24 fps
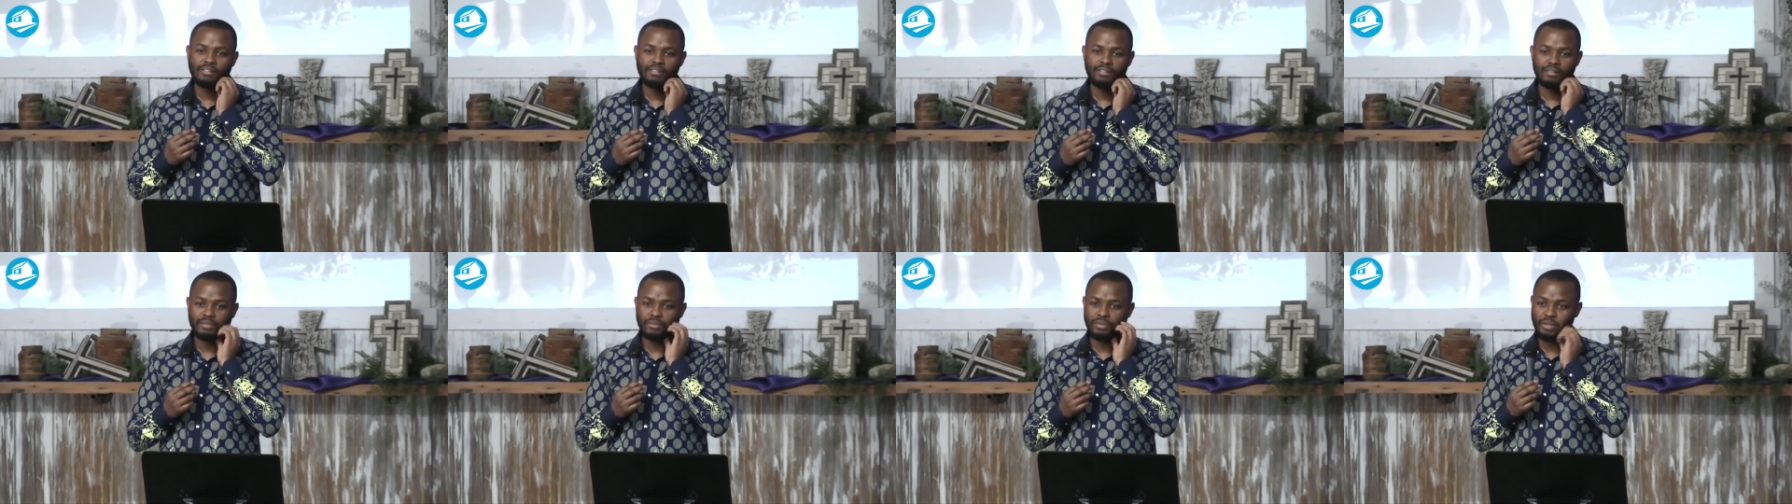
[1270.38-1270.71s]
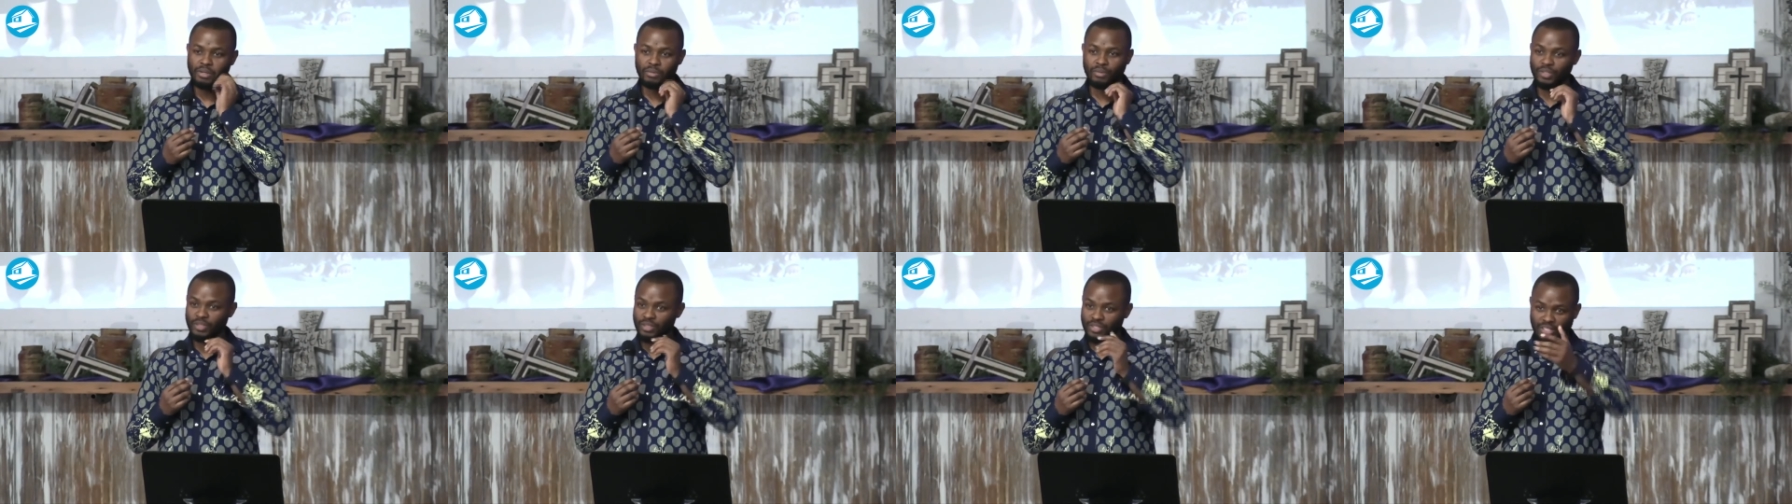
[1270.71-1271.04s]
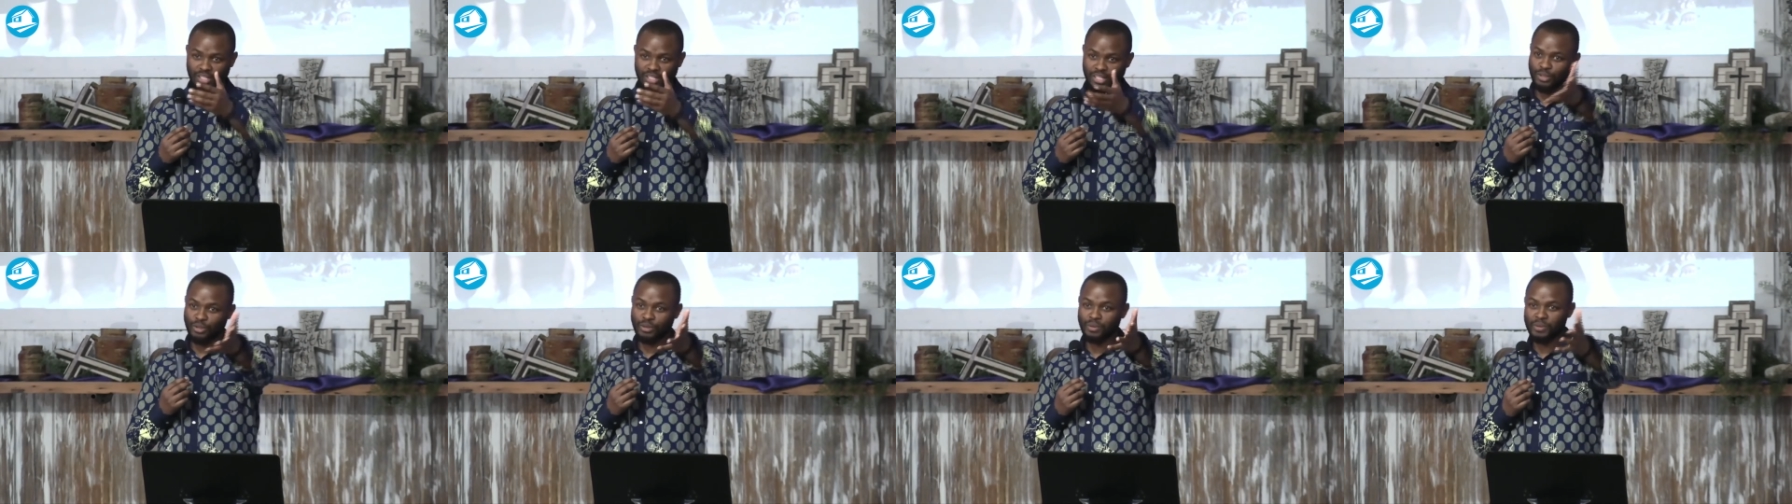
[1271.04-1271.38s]
Because
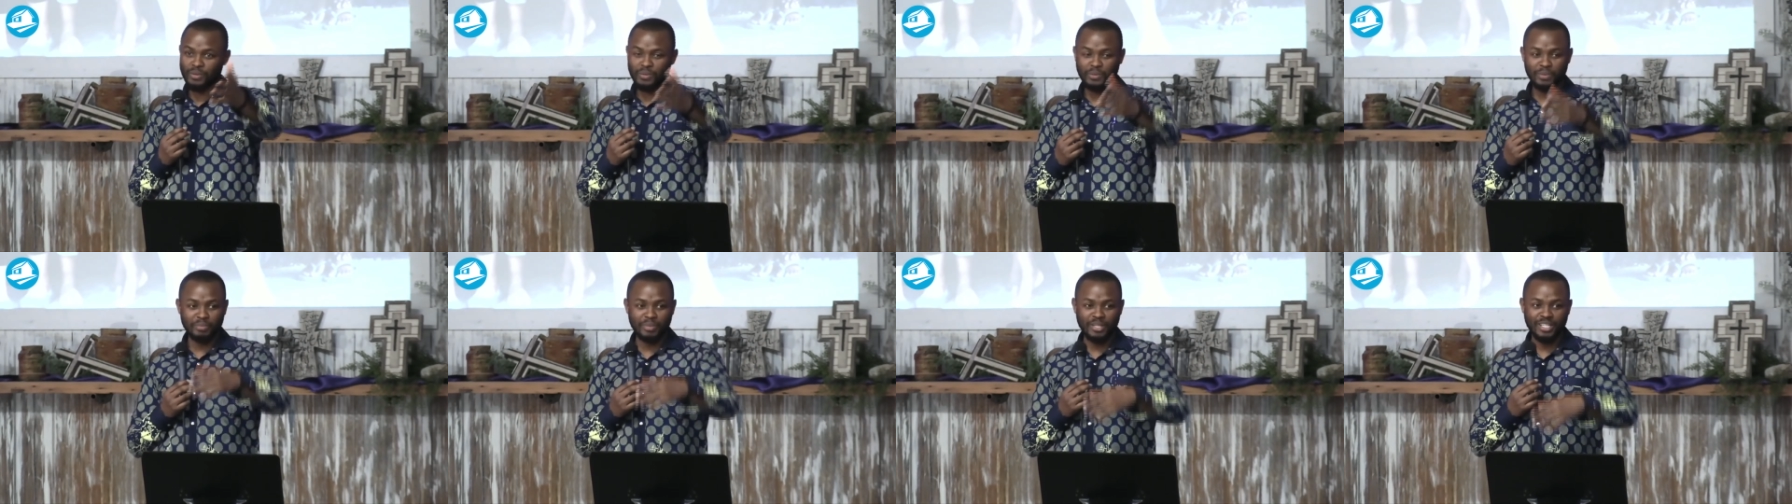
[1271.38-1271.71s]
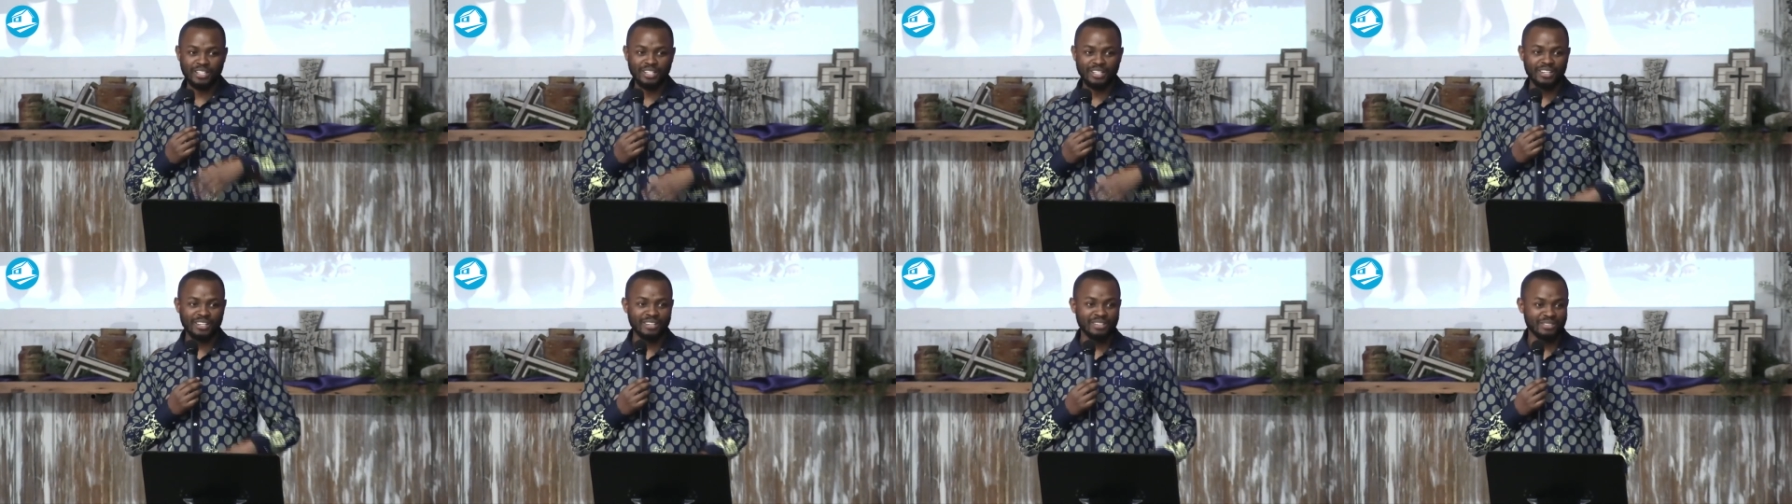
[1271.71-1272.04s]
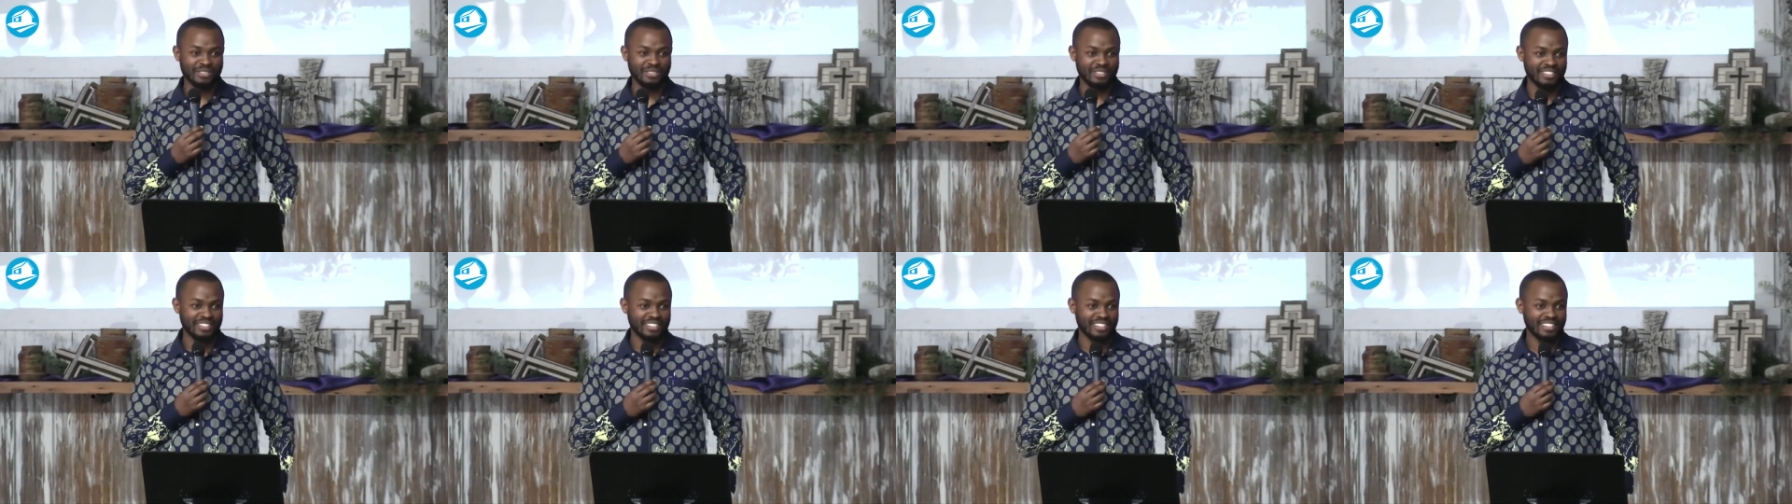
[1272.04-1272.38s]
the door will be
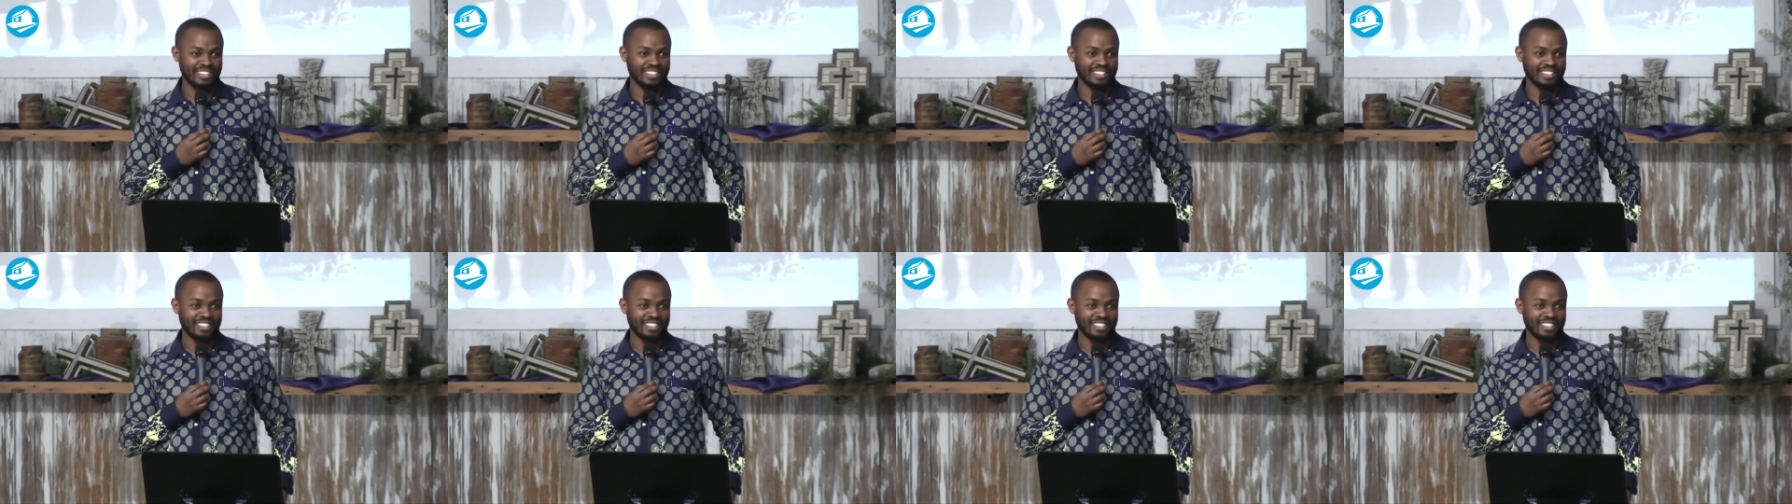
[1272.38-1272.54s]
closed.